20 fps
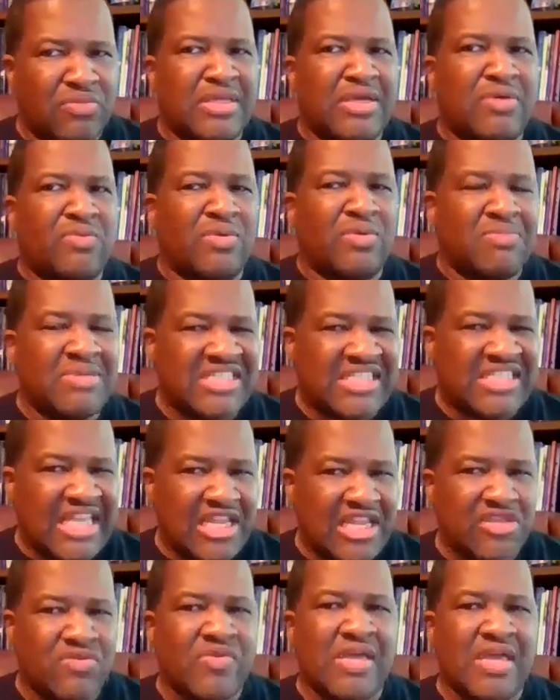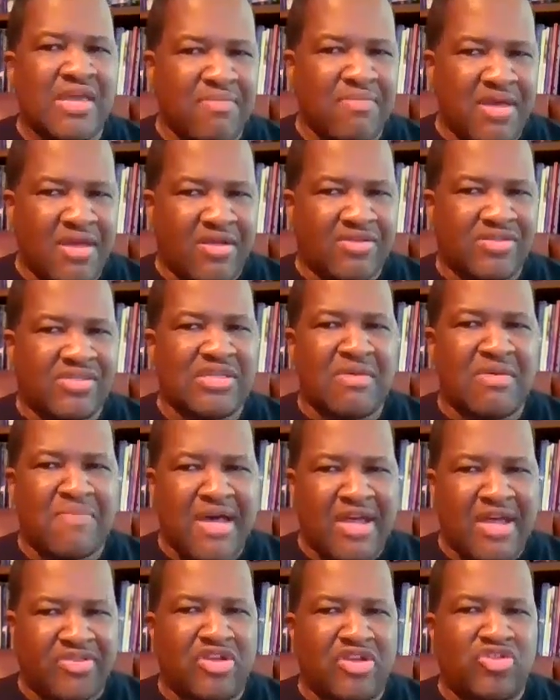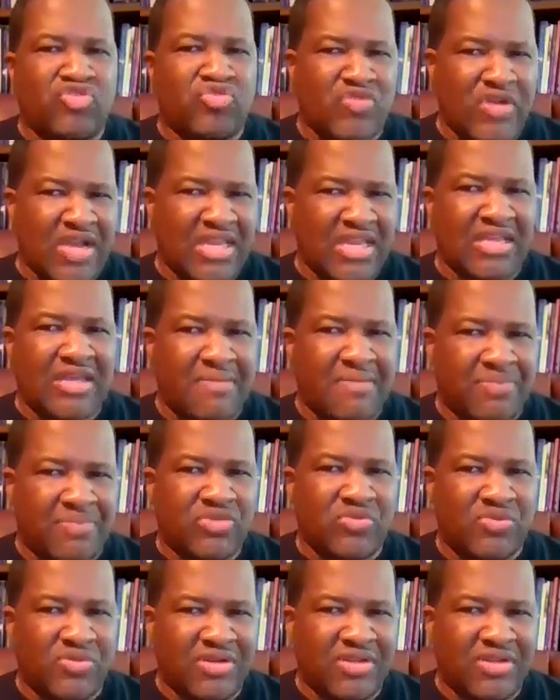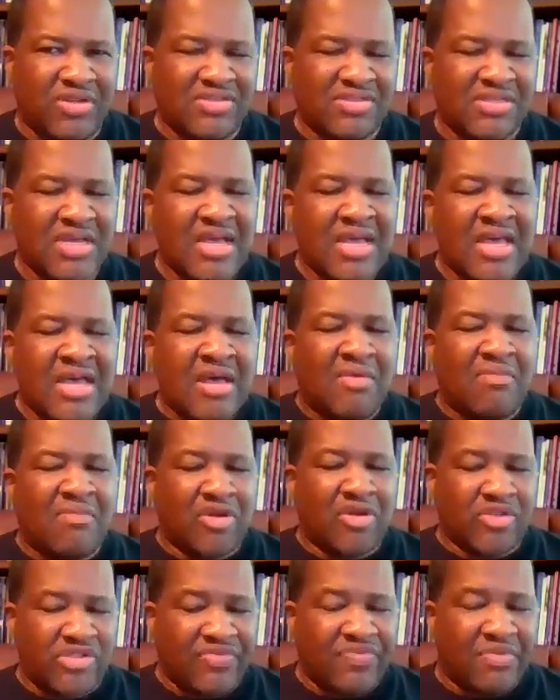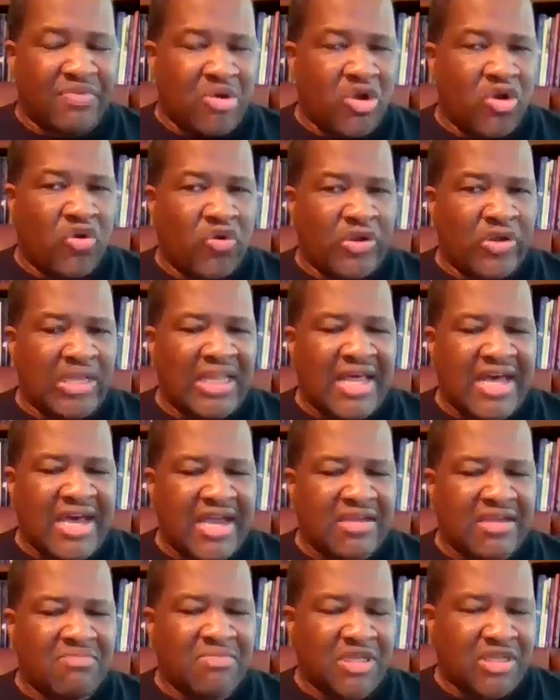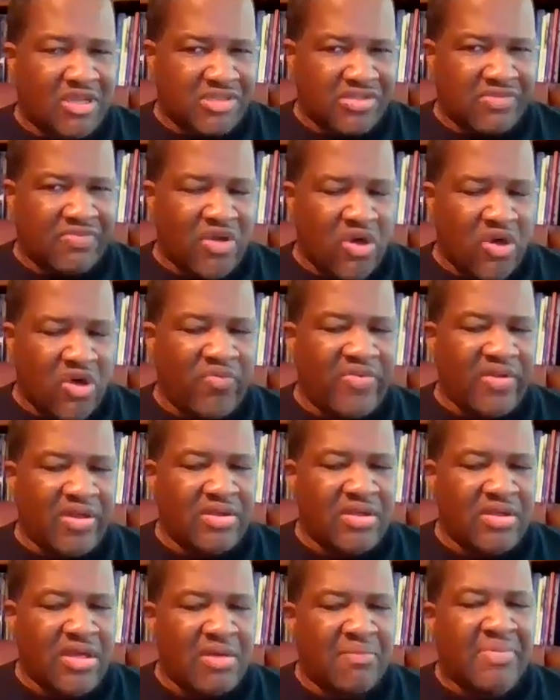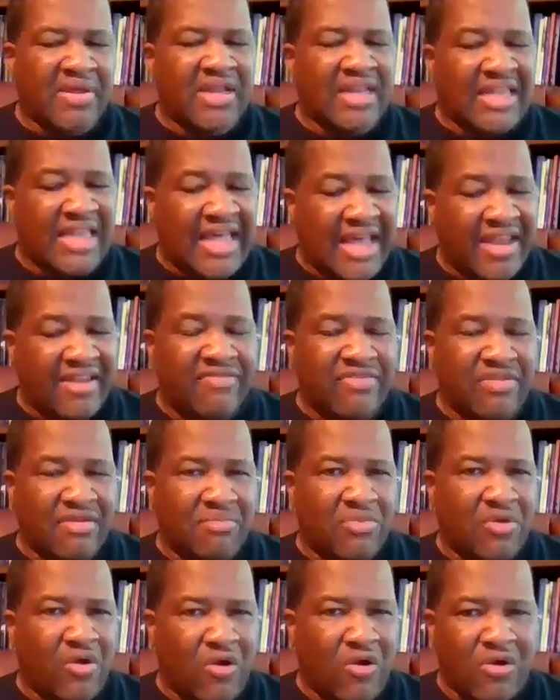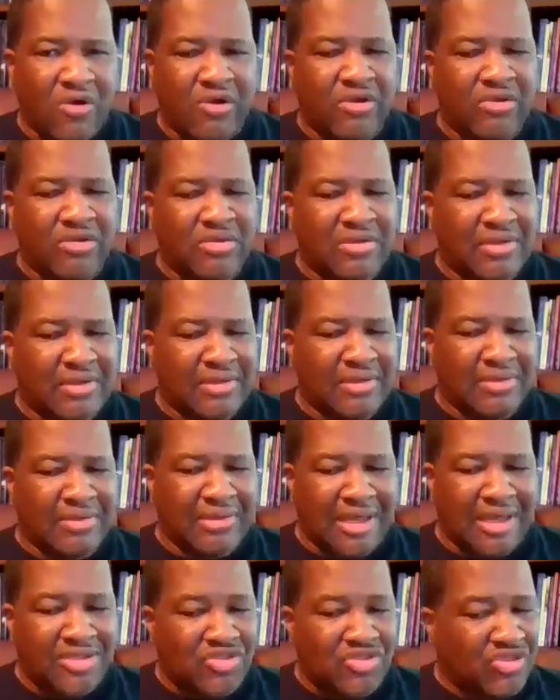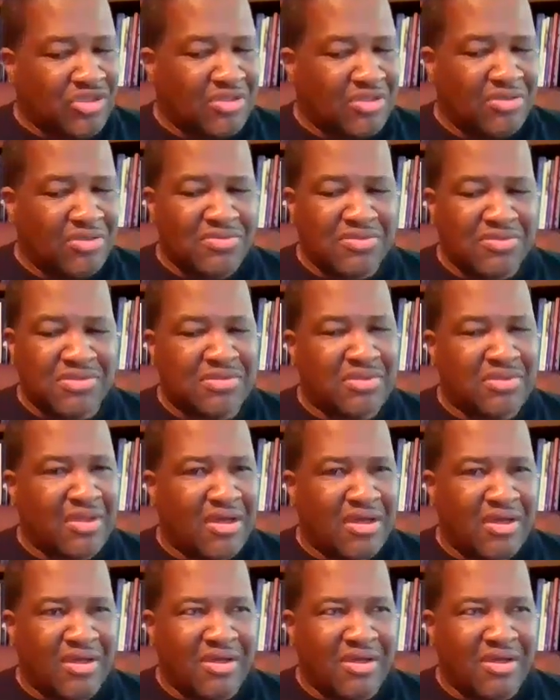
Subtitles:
they will be sending you emails about their training opportunities. Most of them are online because of COVID, but a lot of them are luncheons,